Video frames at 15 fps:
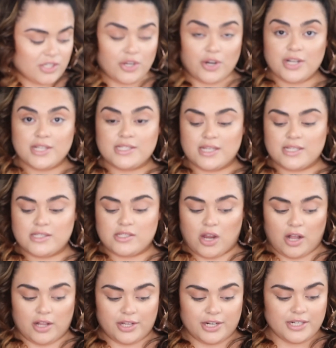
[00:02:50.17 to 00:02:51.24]
is
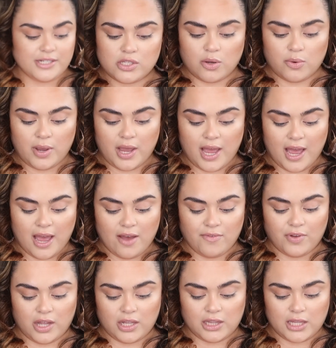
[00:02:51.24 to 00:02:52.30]
$36. So
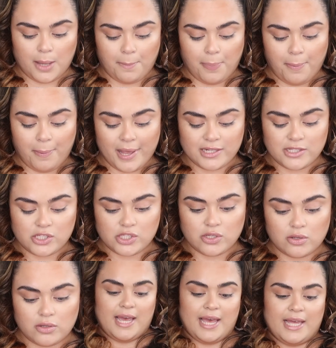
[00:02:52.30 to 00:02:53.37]
have a lip
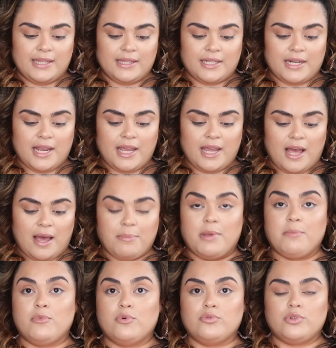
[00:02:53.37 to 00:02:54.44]
pencil, Entre a
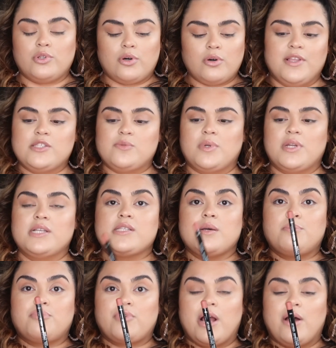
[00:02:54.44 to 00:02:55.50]
mi Mundo. This one is a
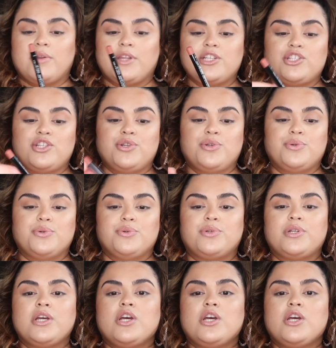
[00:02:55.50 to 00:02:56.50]
brownish nude,